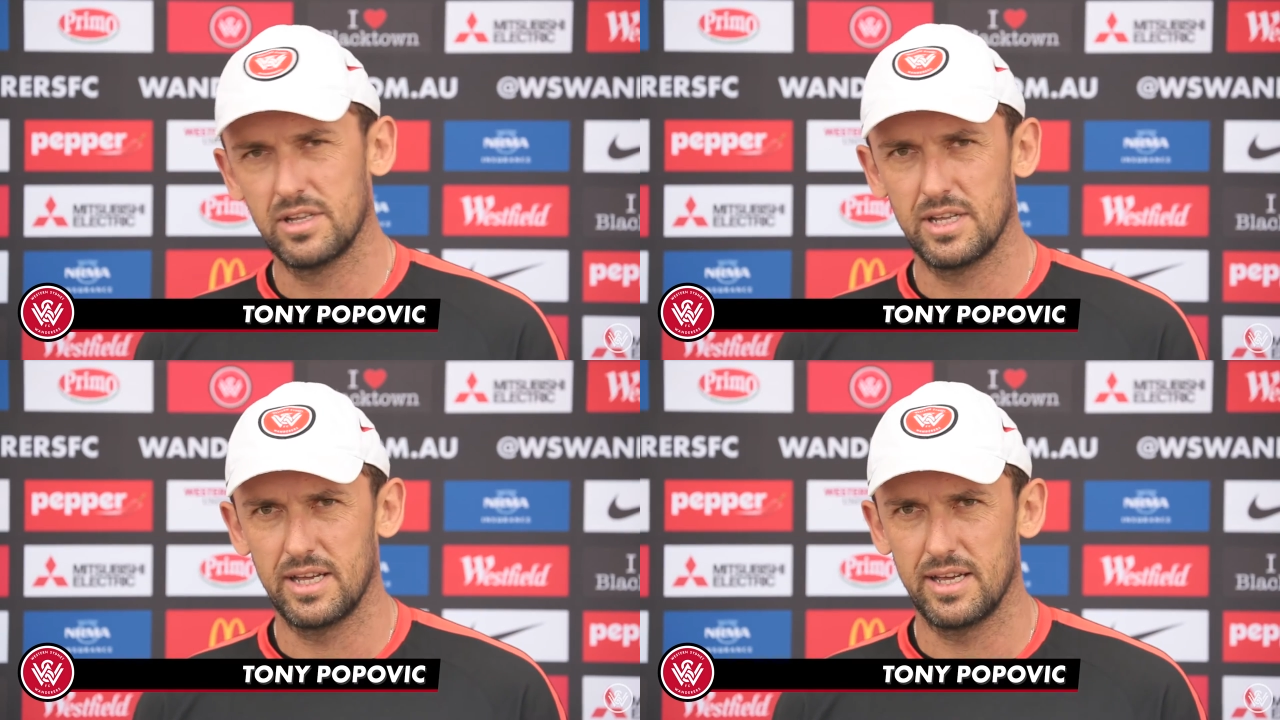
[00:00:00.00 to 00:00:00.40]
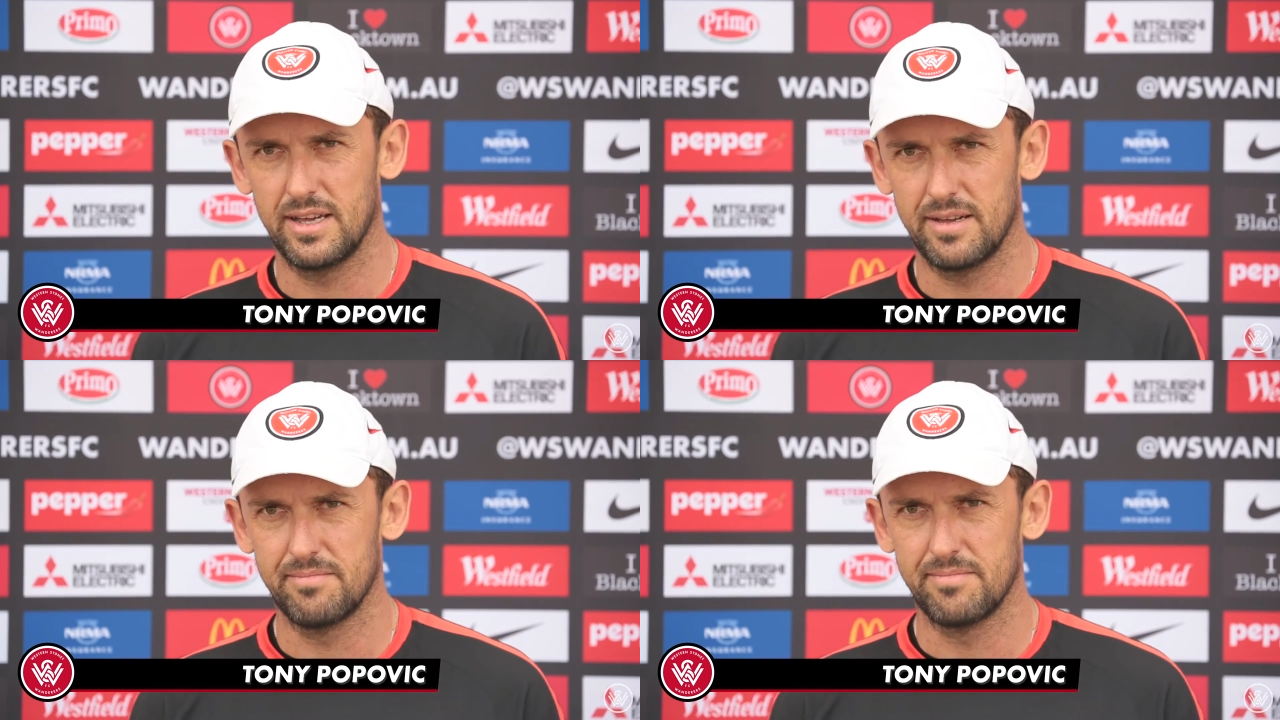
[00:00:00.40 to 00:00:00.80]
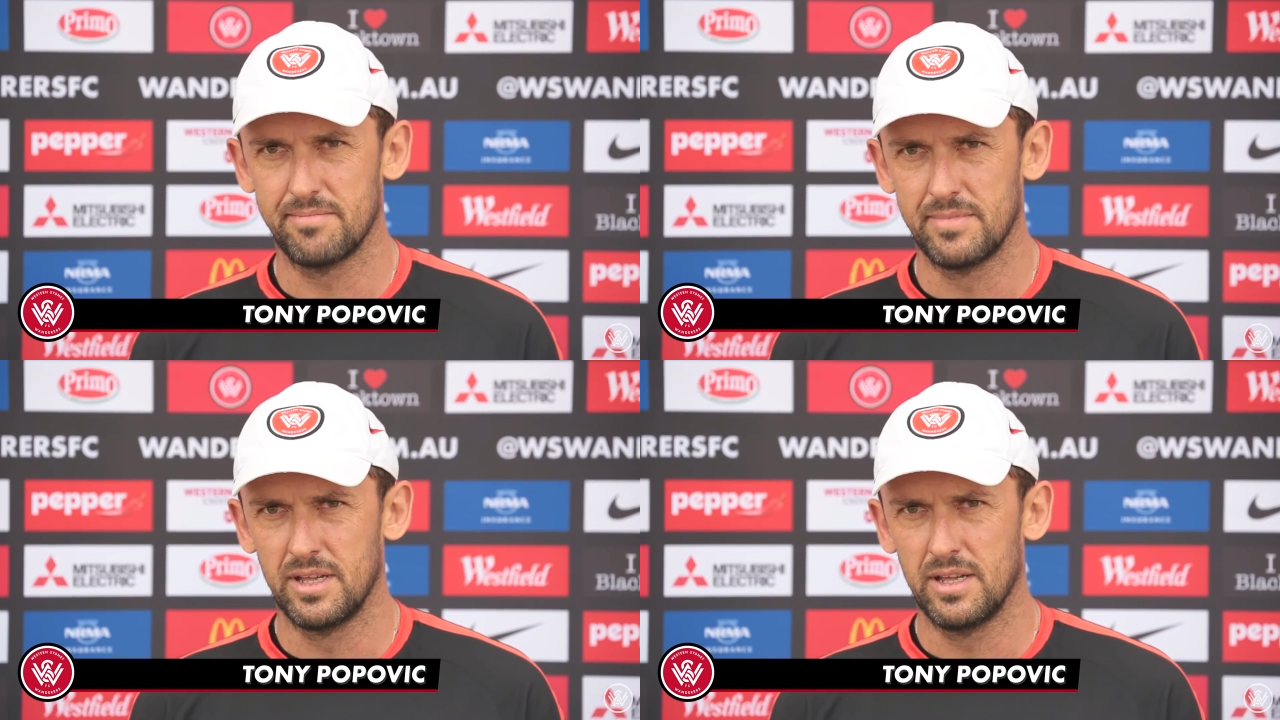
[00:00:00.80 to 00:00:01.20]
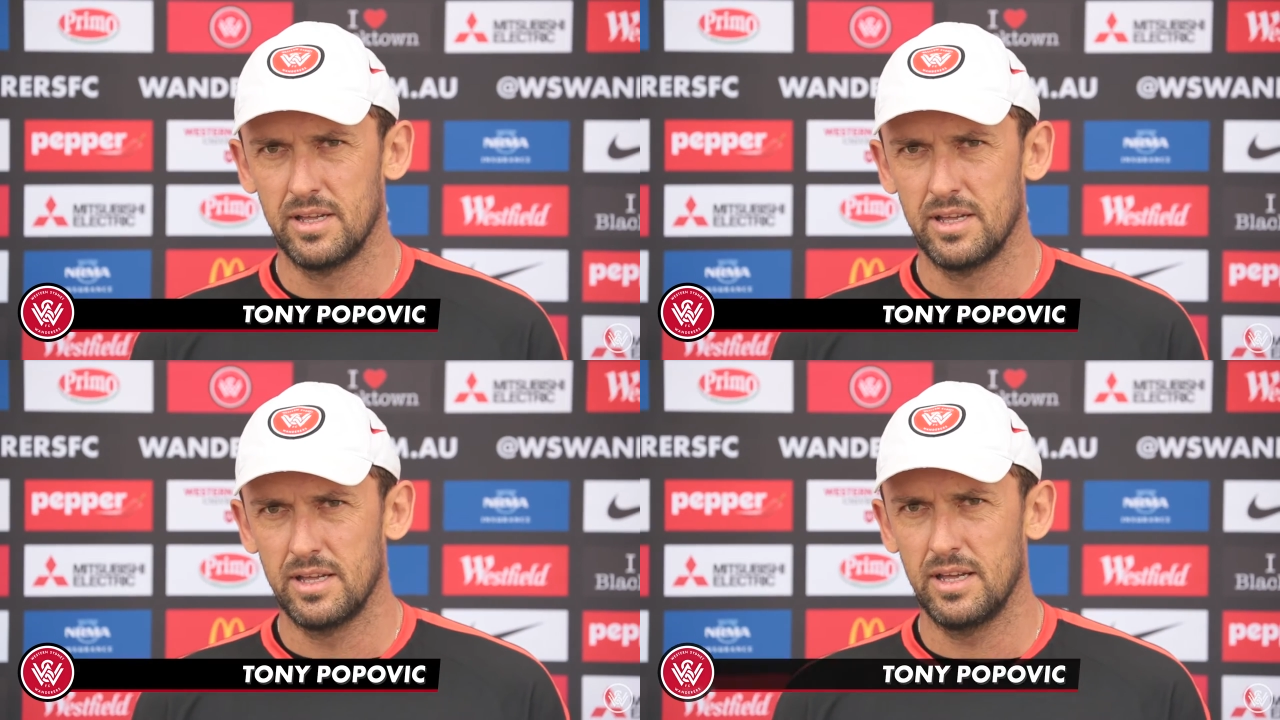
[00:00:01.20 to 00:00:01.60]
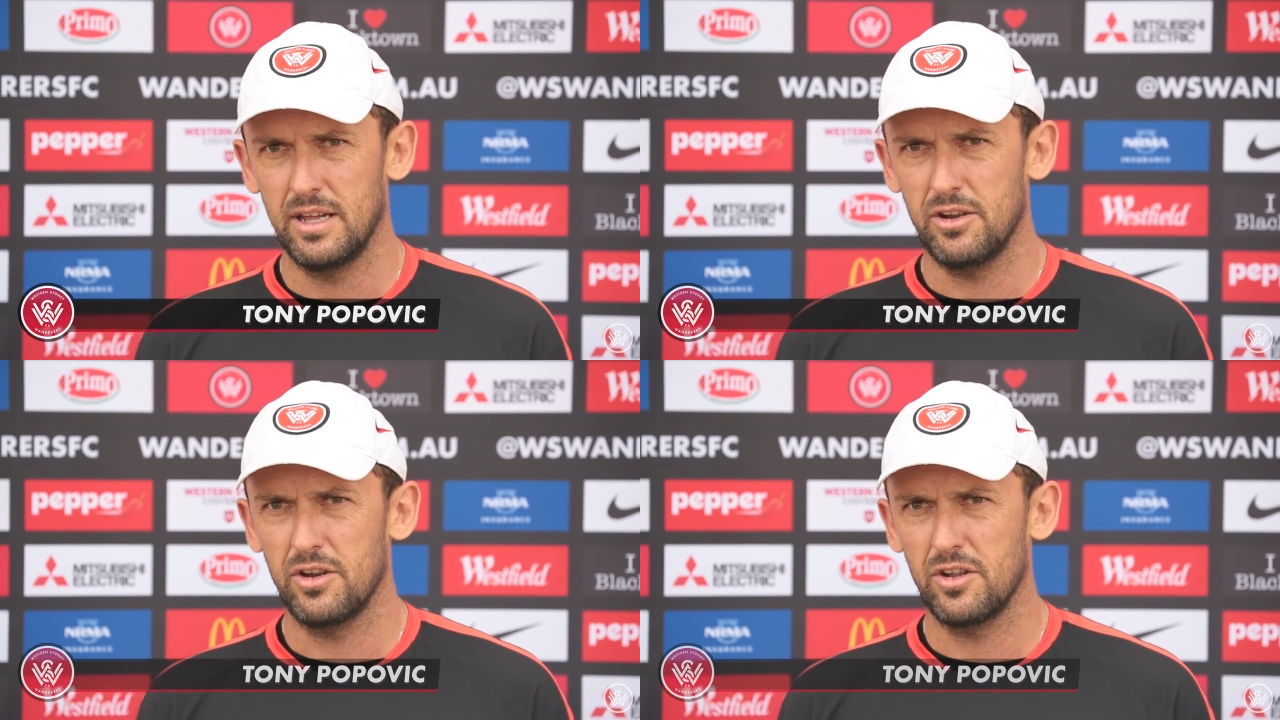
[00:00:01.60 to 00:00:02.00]

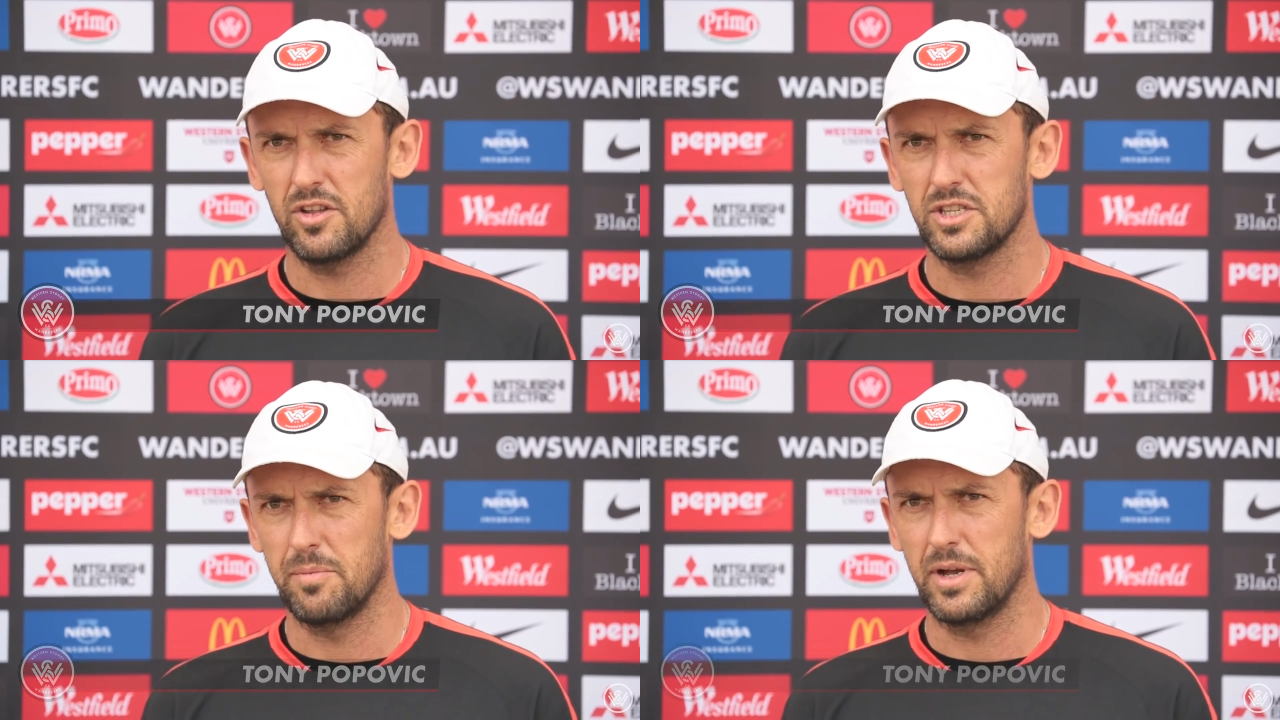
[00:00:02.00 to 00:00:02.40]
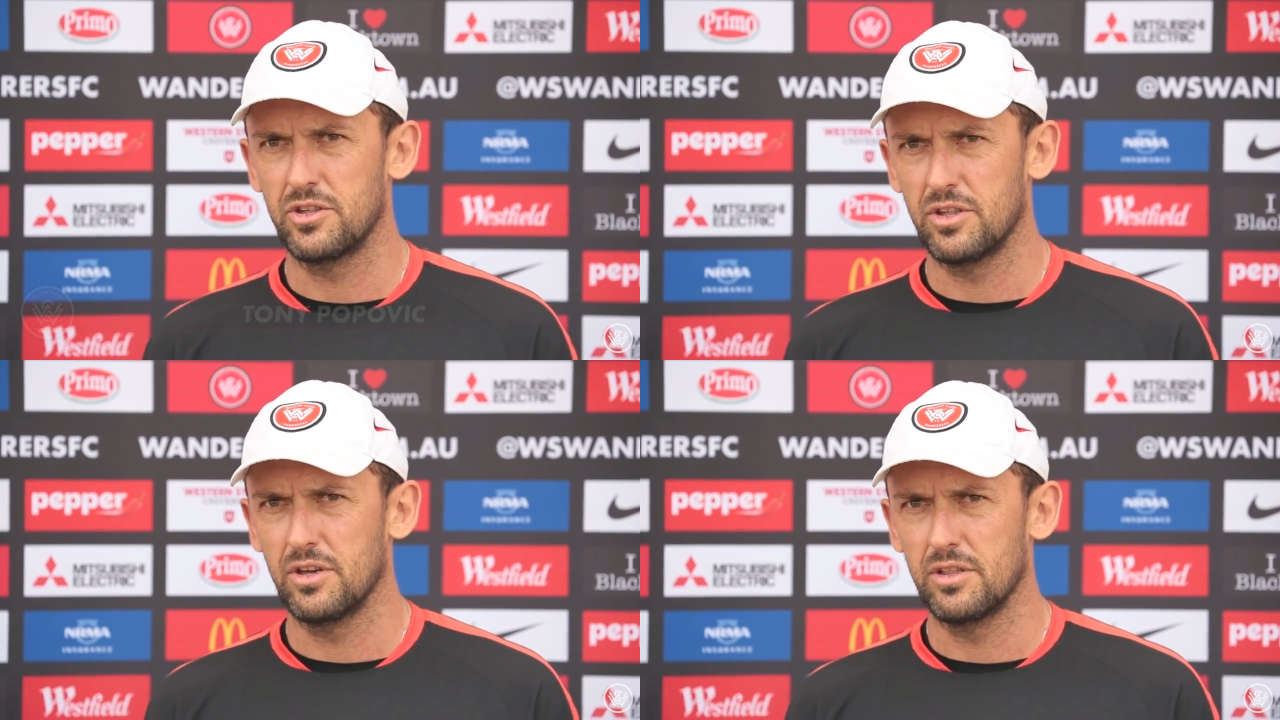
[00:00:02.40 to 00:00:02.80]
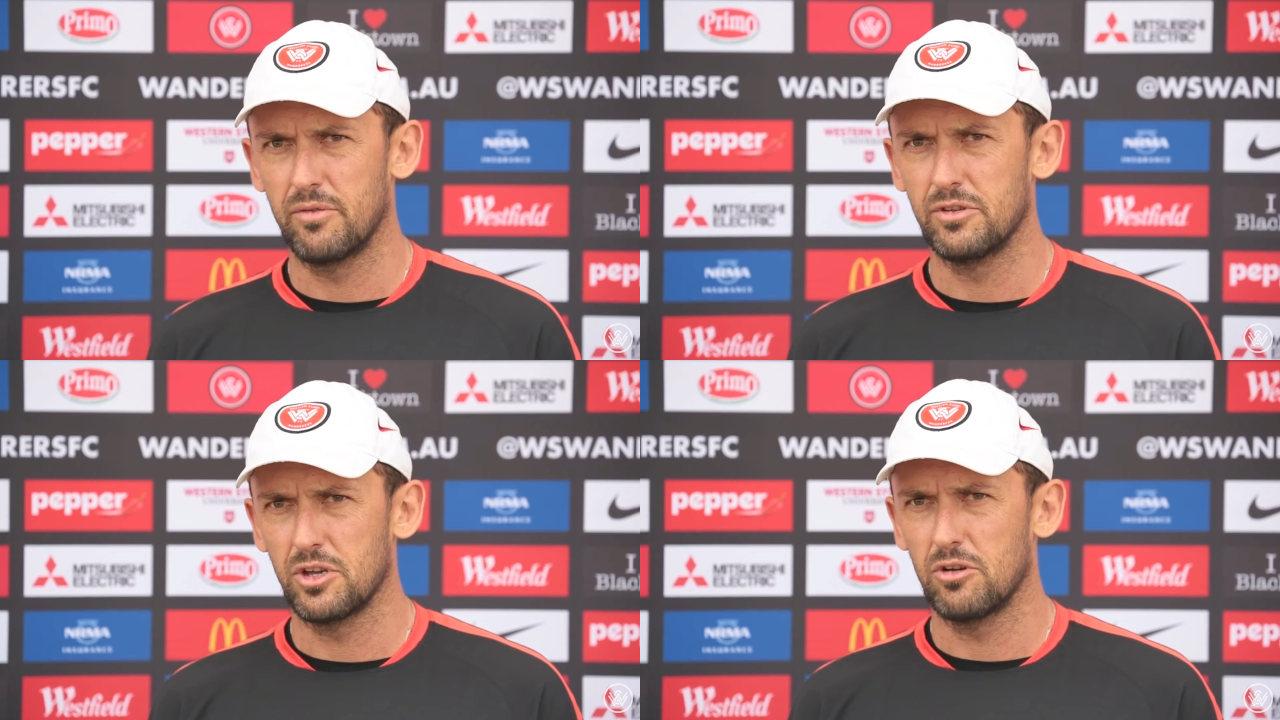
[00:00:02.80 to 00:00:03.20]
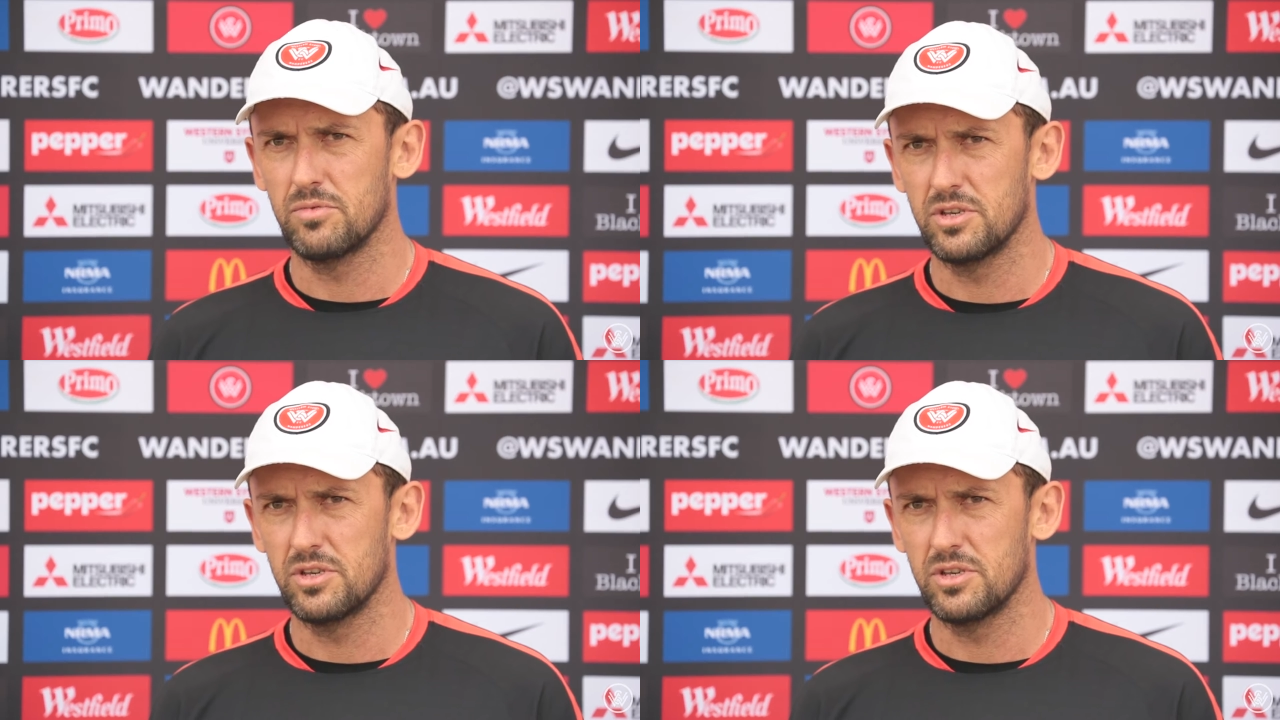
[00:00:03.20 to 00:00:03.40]
Not so much the result,